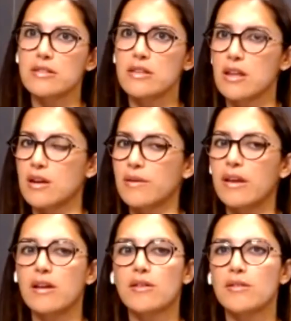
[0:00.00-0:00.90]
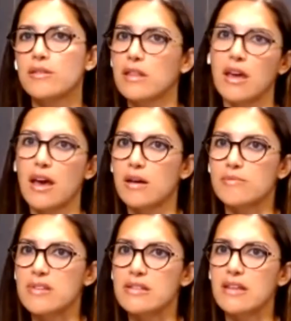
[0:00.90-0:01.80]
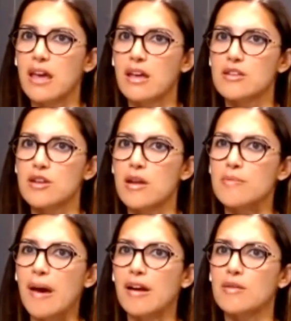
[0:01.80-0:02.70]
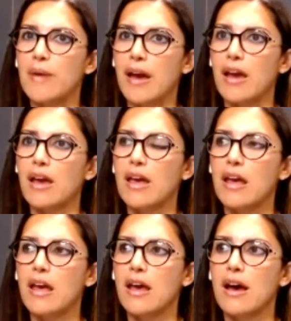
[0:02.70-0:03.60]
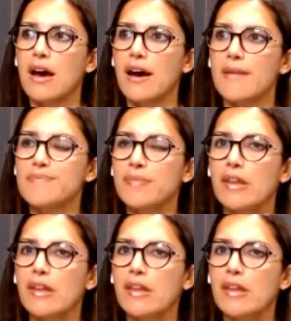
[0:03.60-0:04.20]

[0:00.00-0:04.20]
It only helps us age in a better way. Do